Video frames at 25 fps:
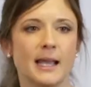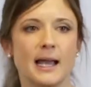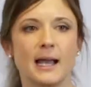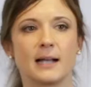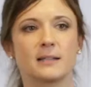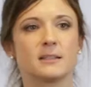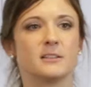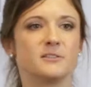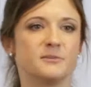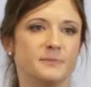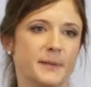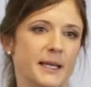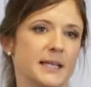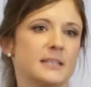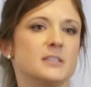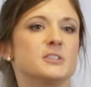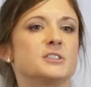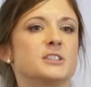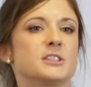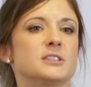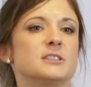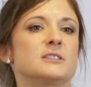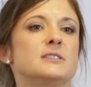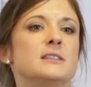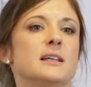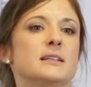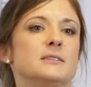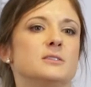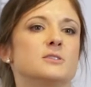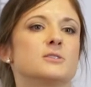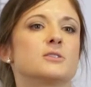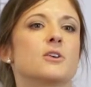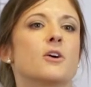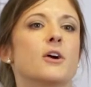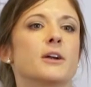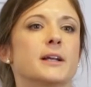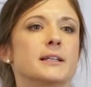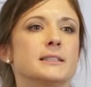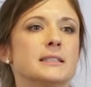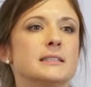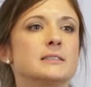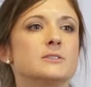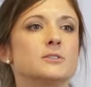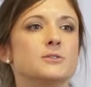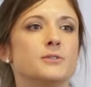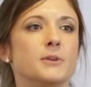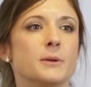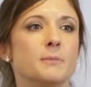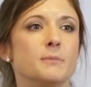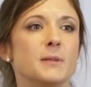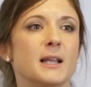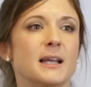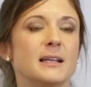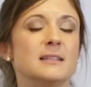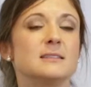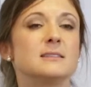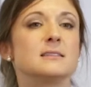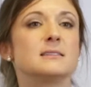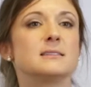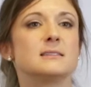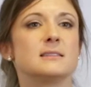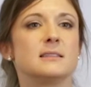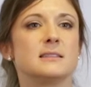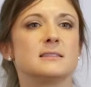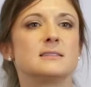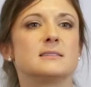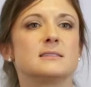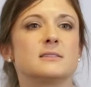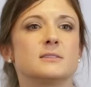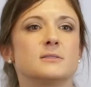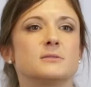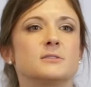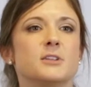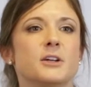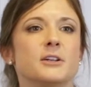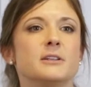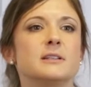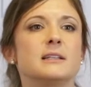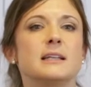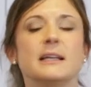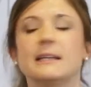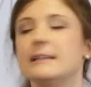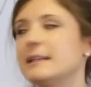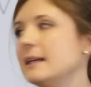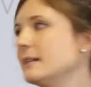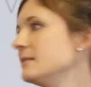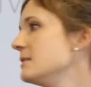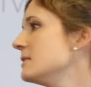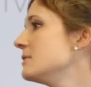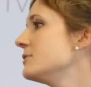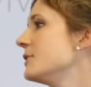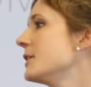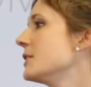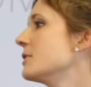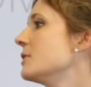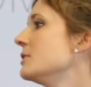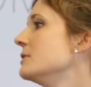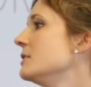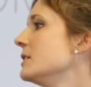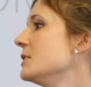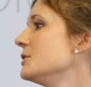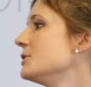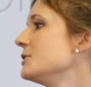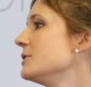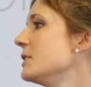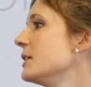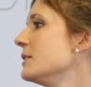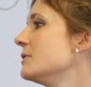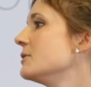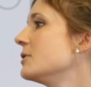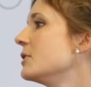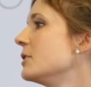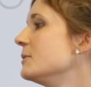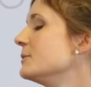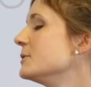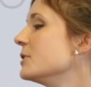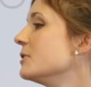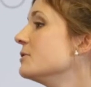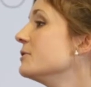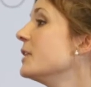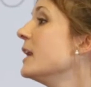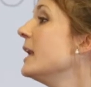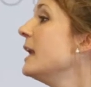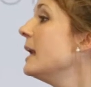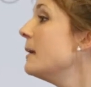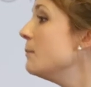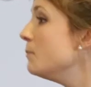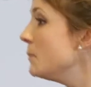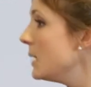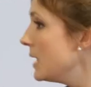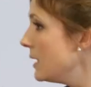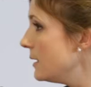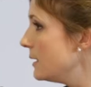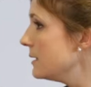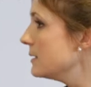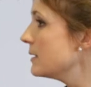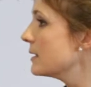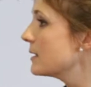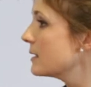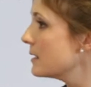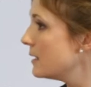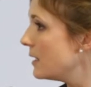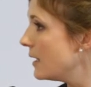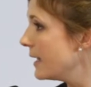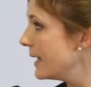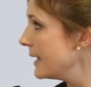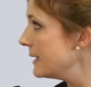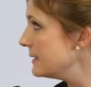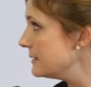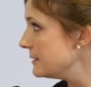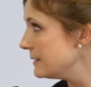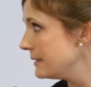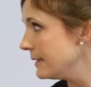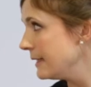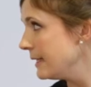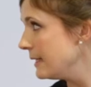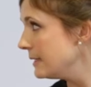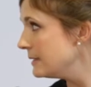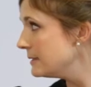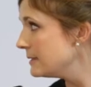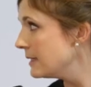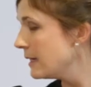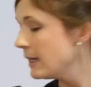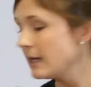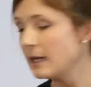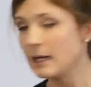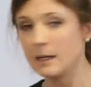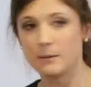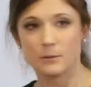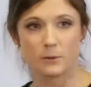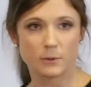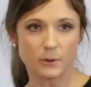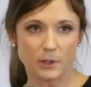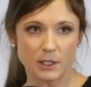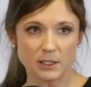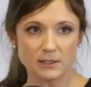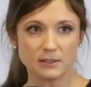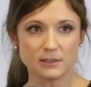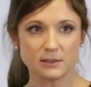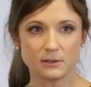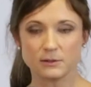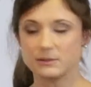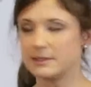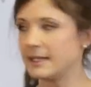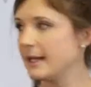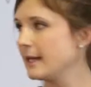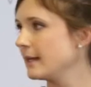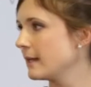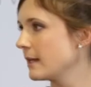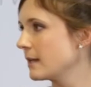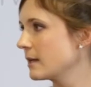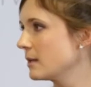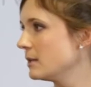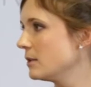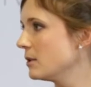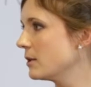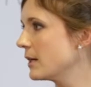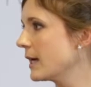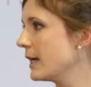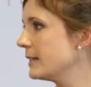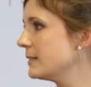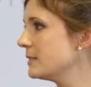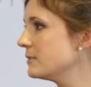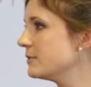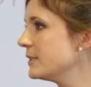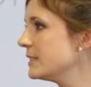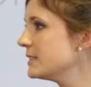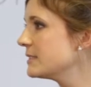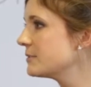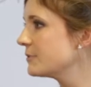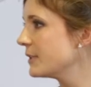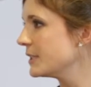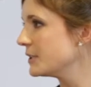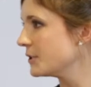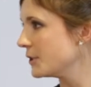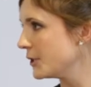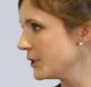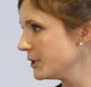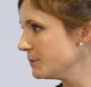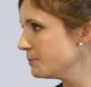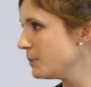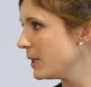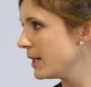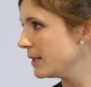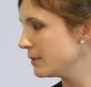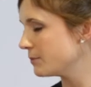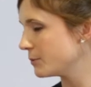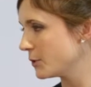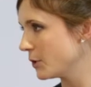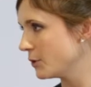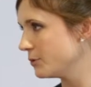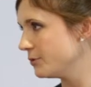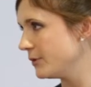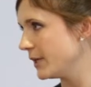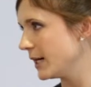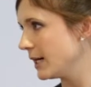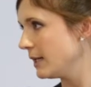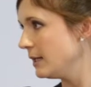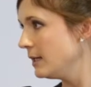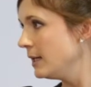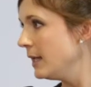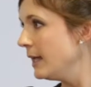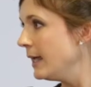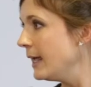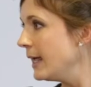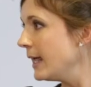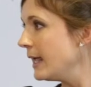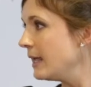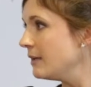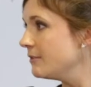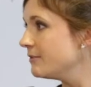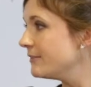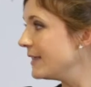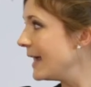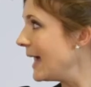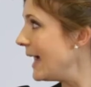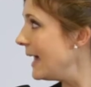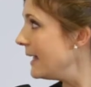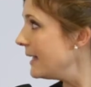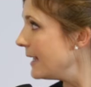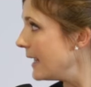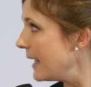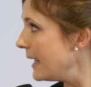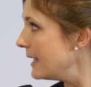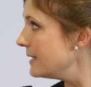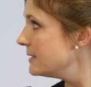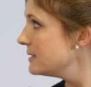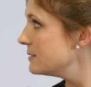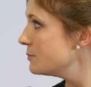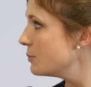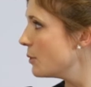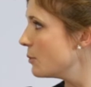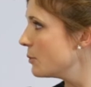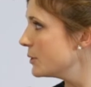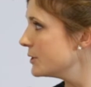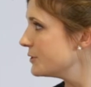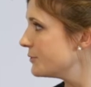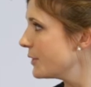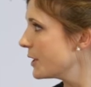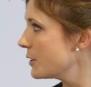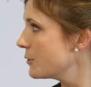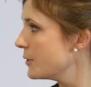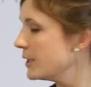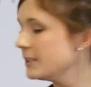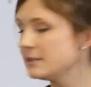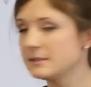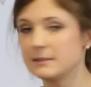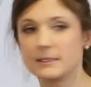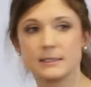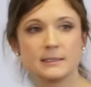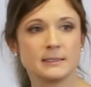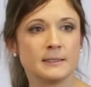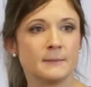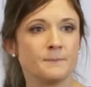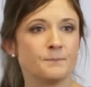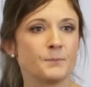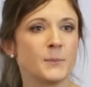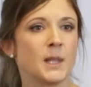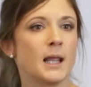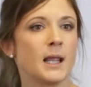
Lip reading: the active managers that you're targeting to replace is certainly a necessary condition in terms of meeting the client's needs. We're also taking a look at the risk-return profile, if that is what was requested.